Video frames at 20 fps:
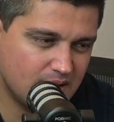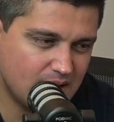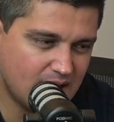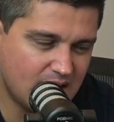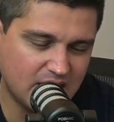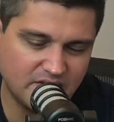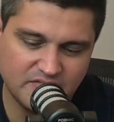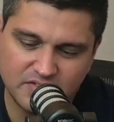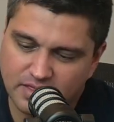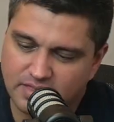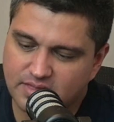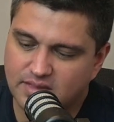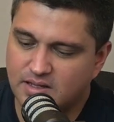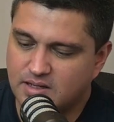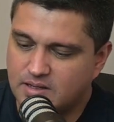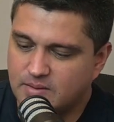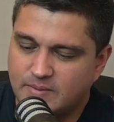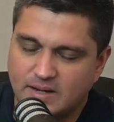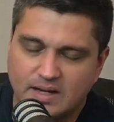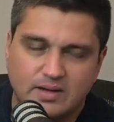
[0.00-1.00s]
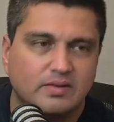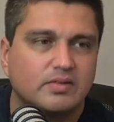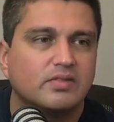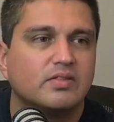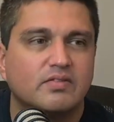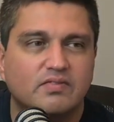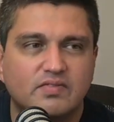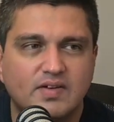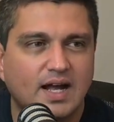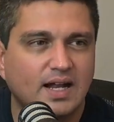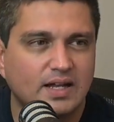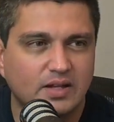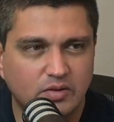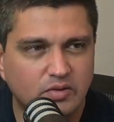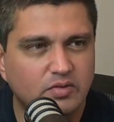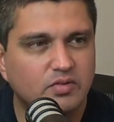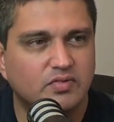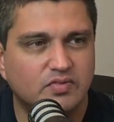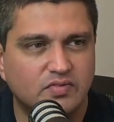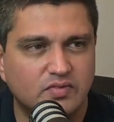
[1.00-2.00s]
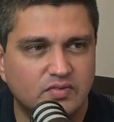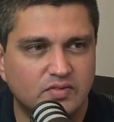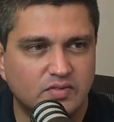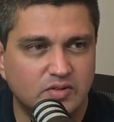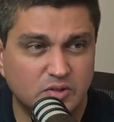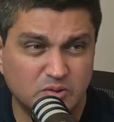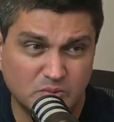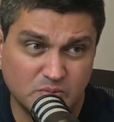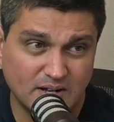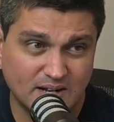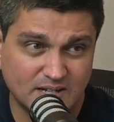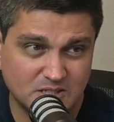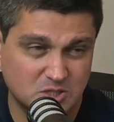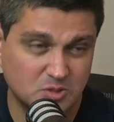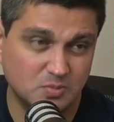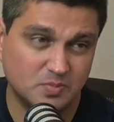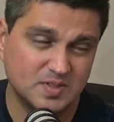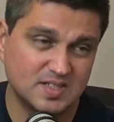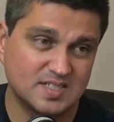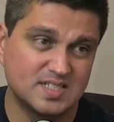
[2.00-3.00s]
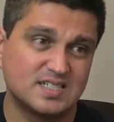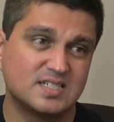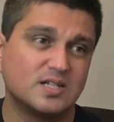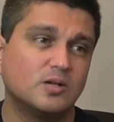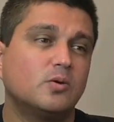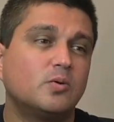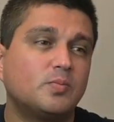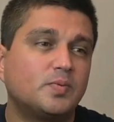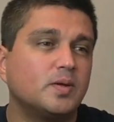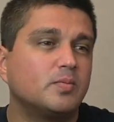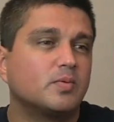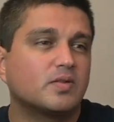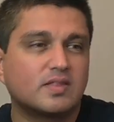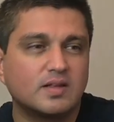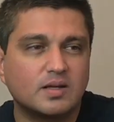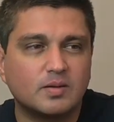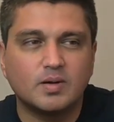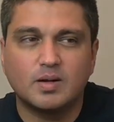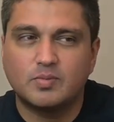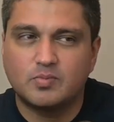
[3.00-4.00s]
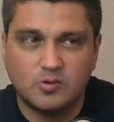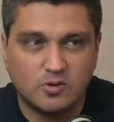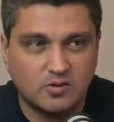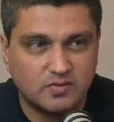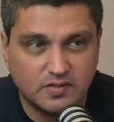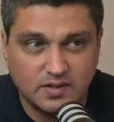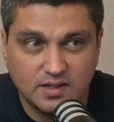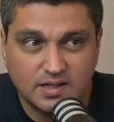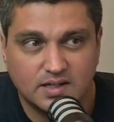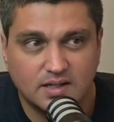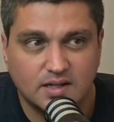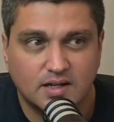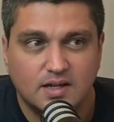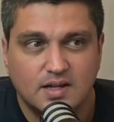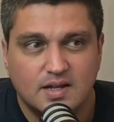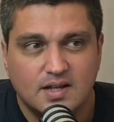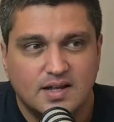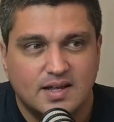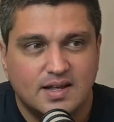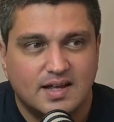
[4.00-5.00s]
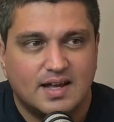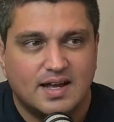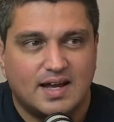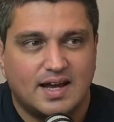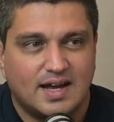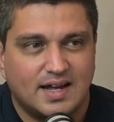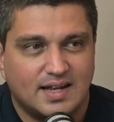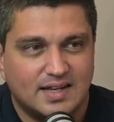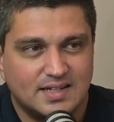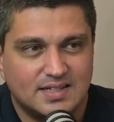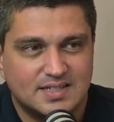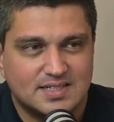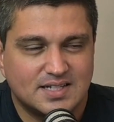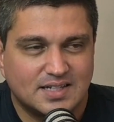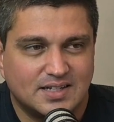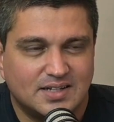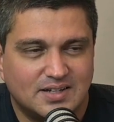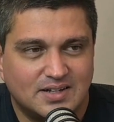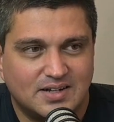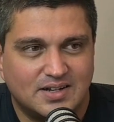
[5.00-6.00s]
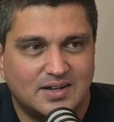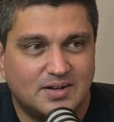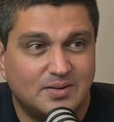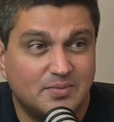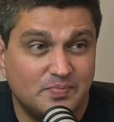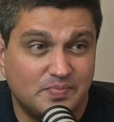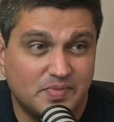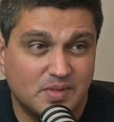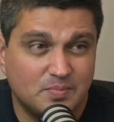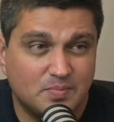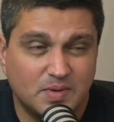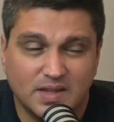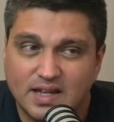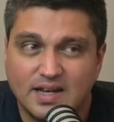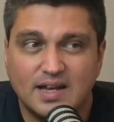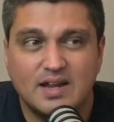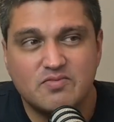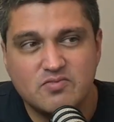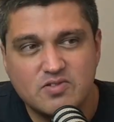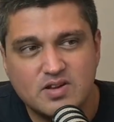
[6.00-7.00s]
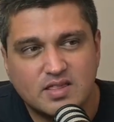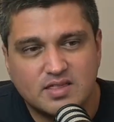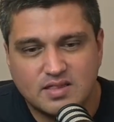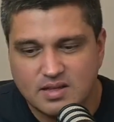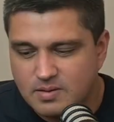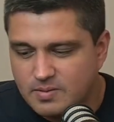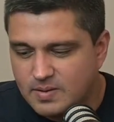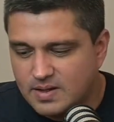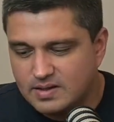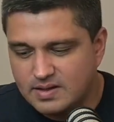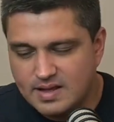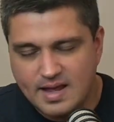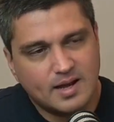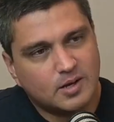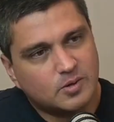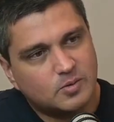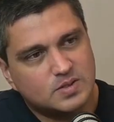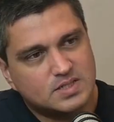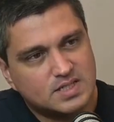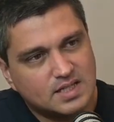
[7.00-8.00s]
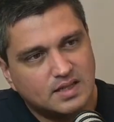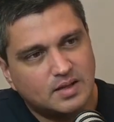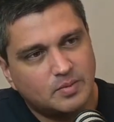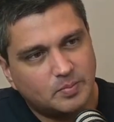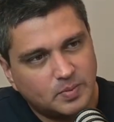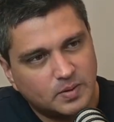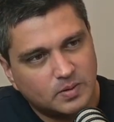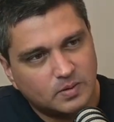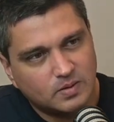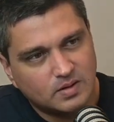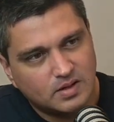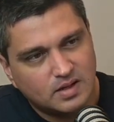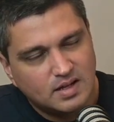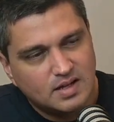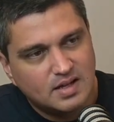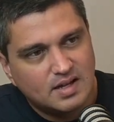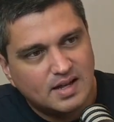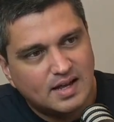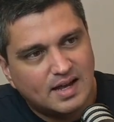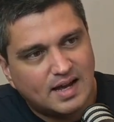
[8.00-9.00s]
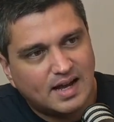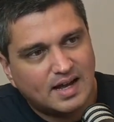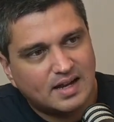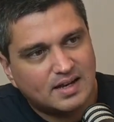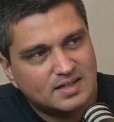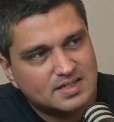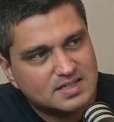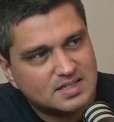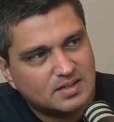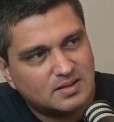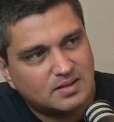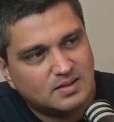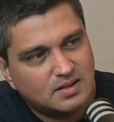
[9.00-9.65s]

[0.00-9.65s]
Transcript: have a think about the value of your actual business. A lot of people think about profit, and but they never really think about the equity they built. And